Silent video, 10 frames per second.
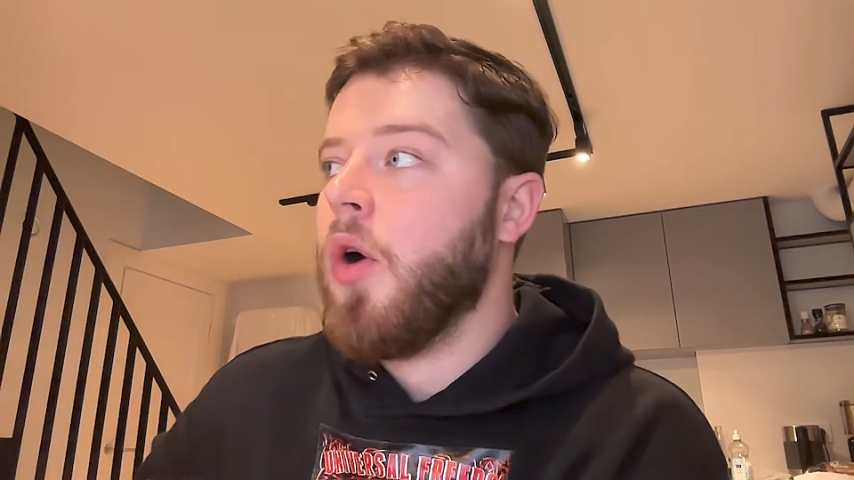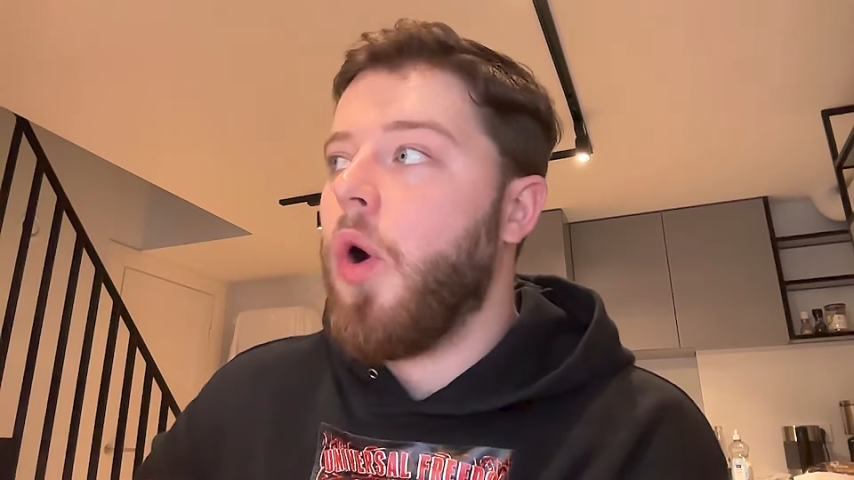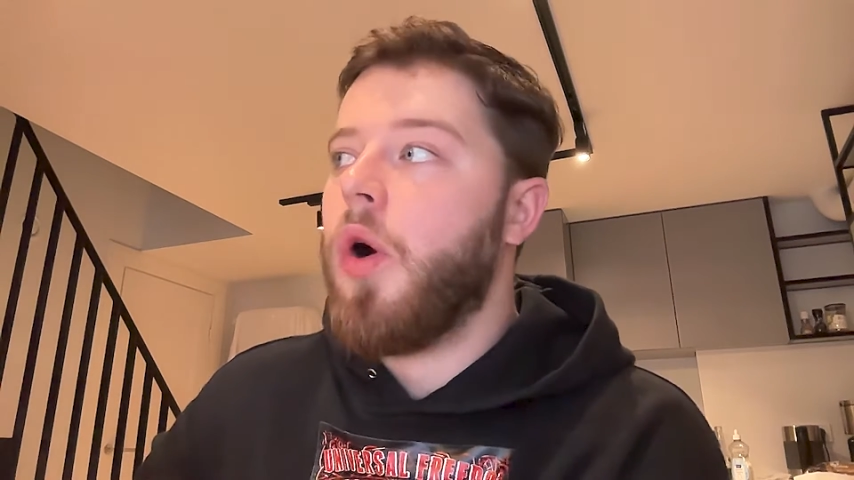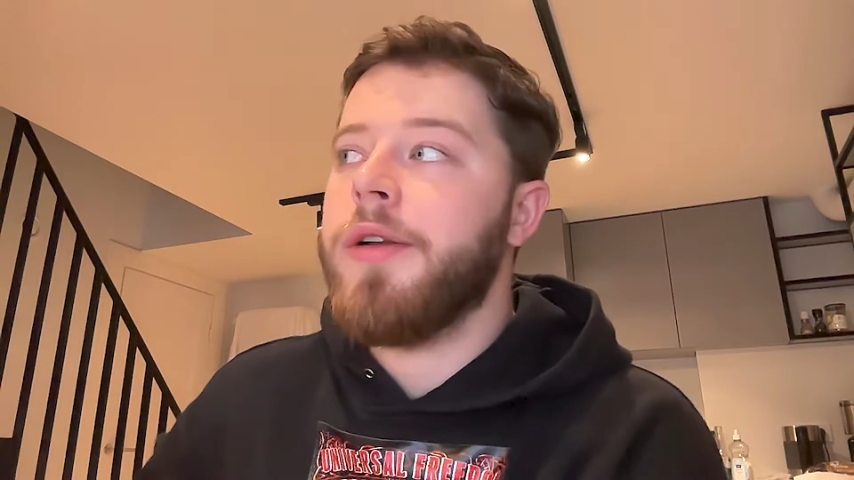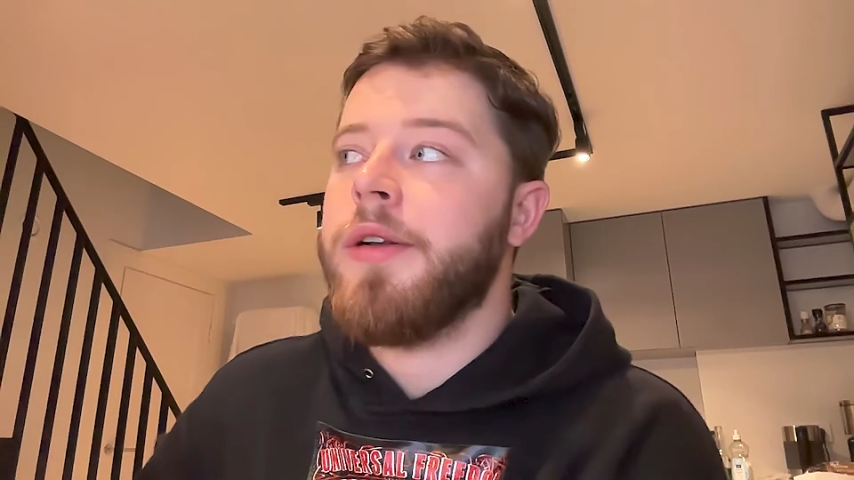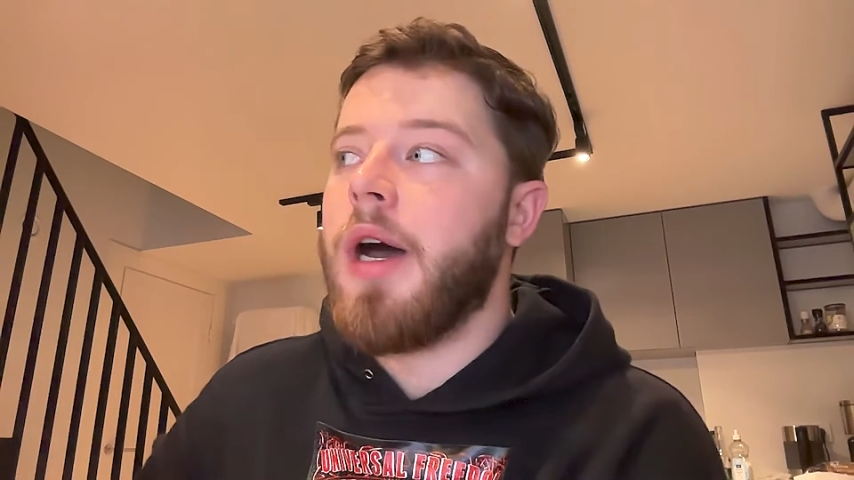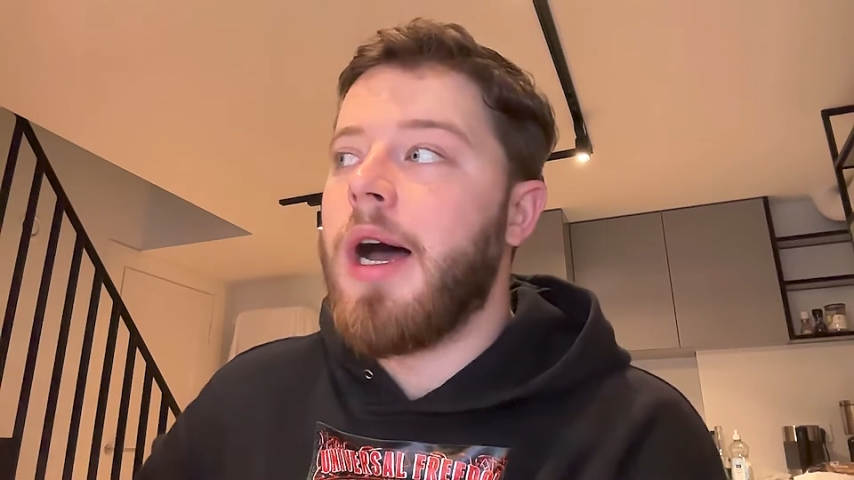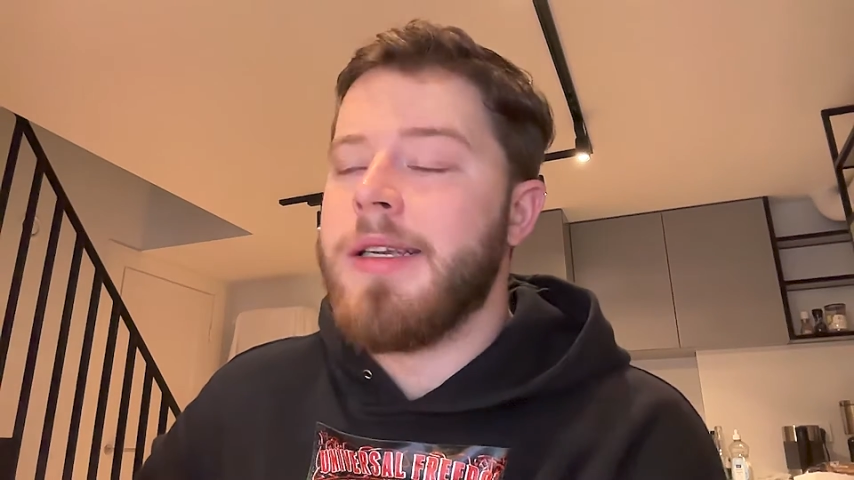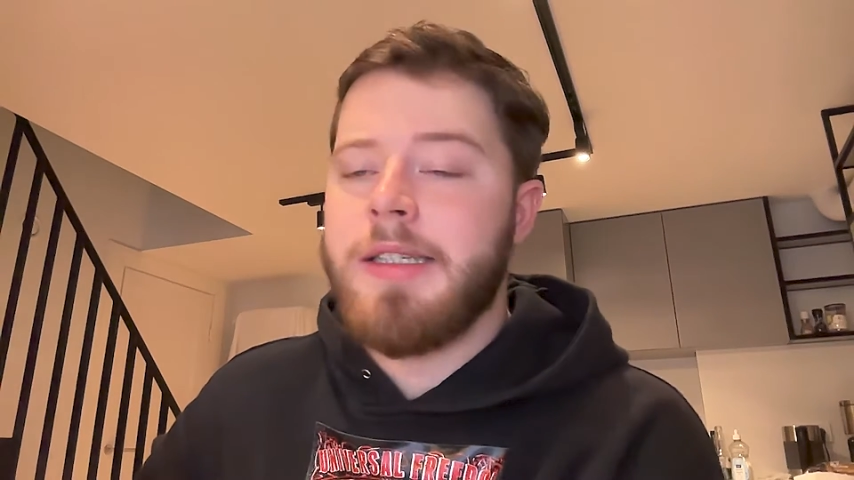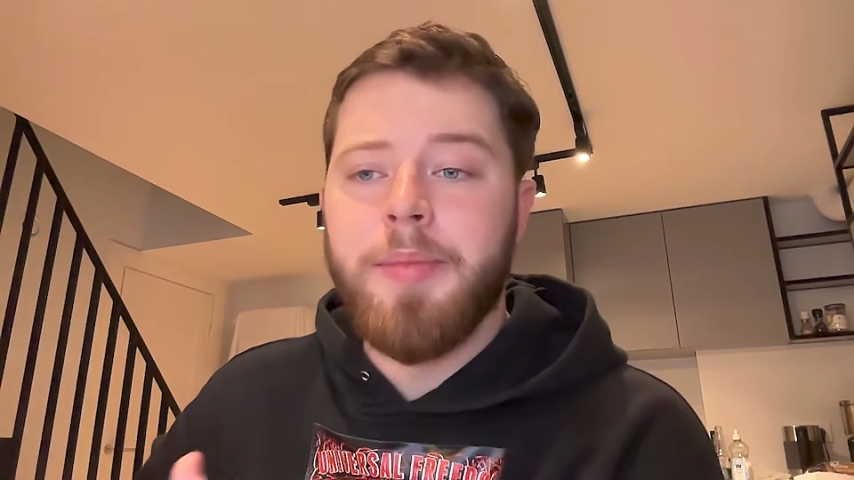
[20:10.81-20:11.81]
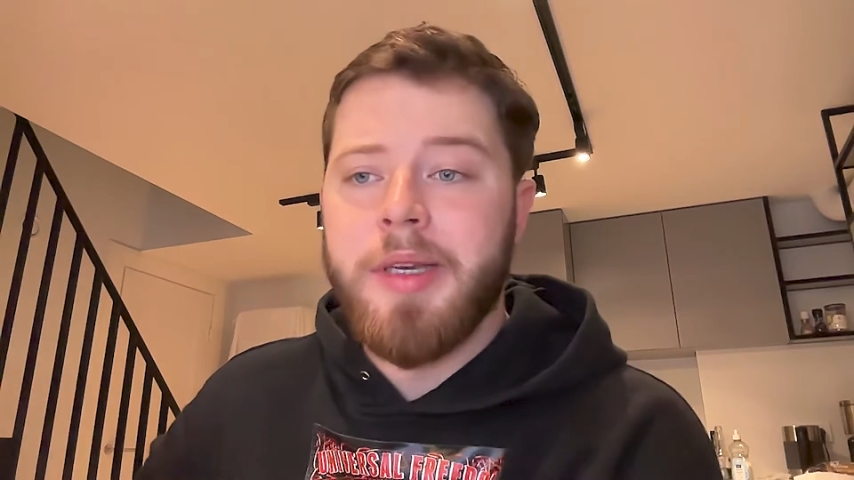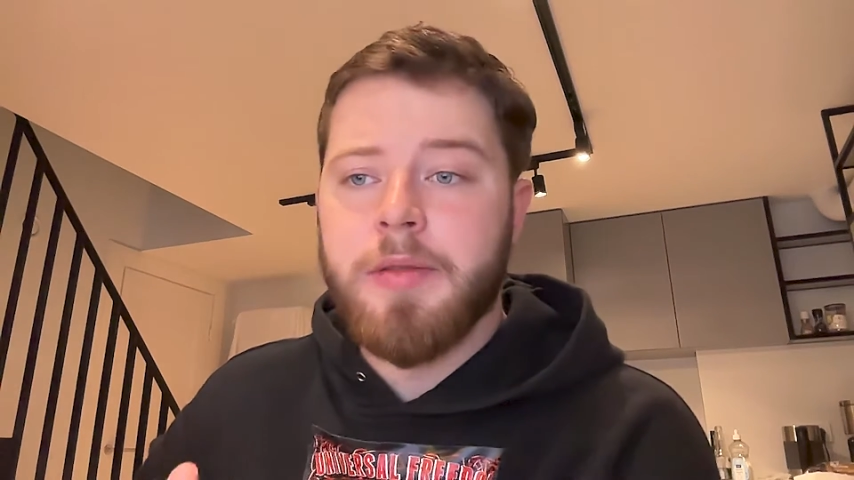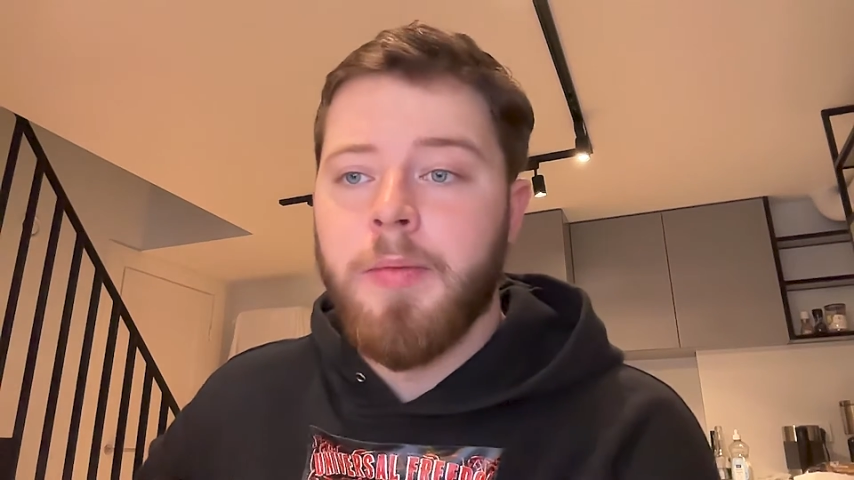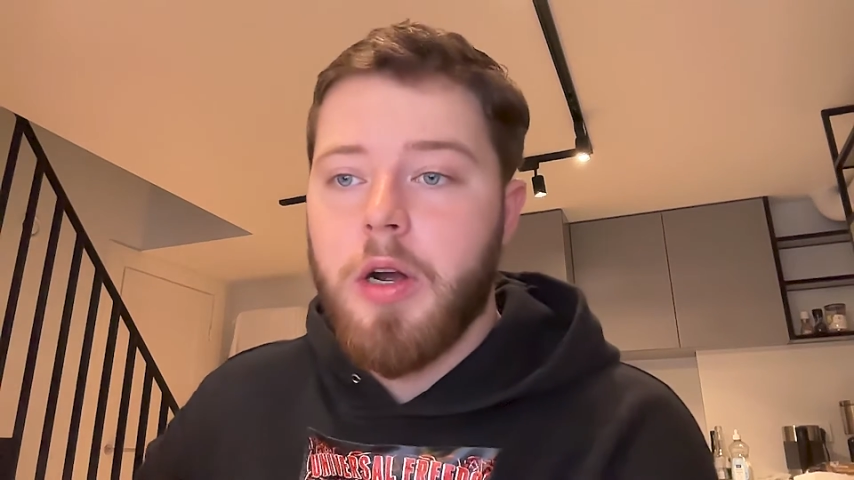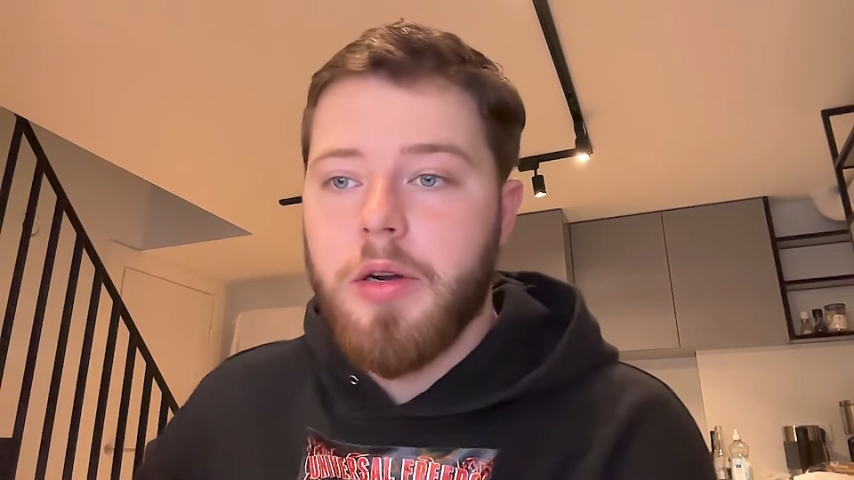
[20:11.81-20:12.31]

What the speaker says: on ICP smart